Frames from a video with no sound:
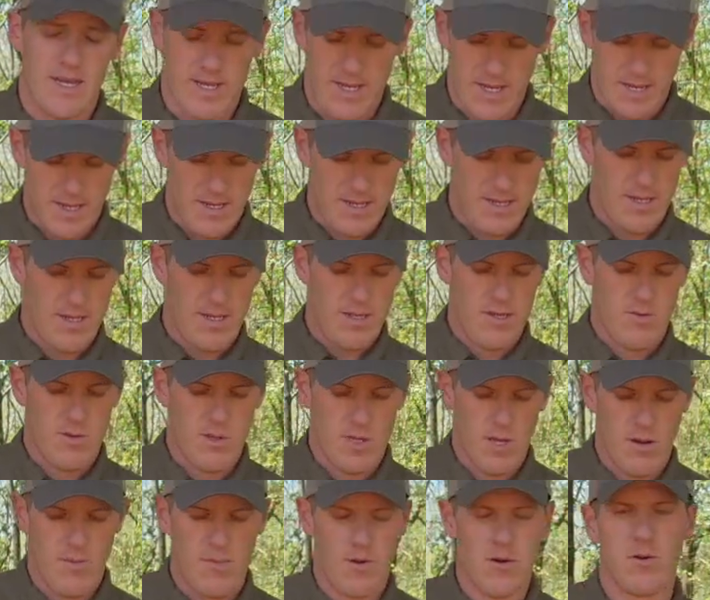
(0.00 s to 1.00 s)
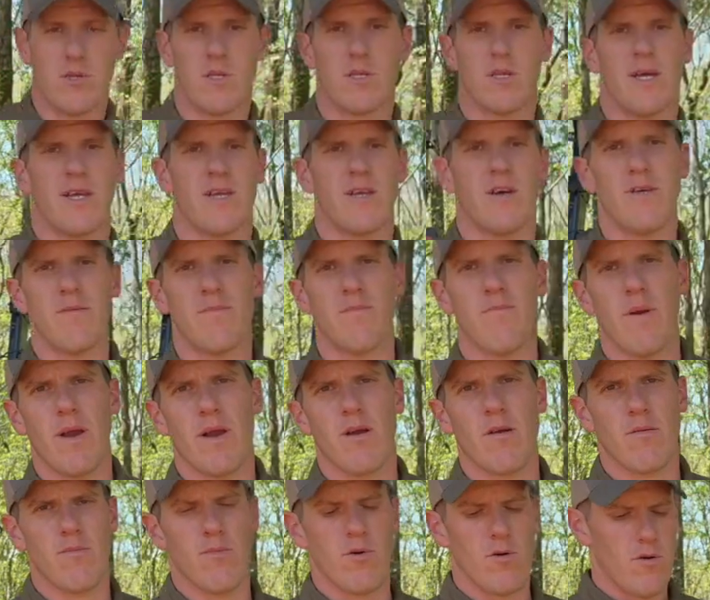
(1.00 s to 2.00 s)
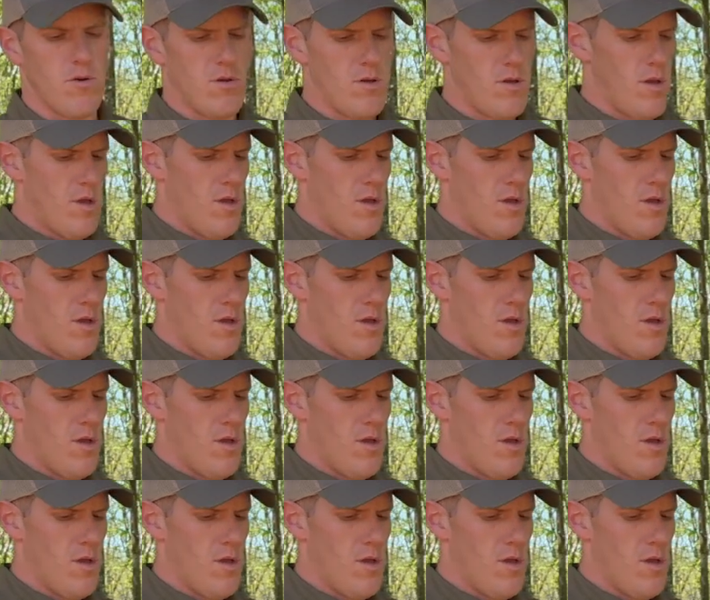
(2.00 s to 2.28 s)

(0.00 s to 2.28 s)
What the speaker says: and it was almost like unbearable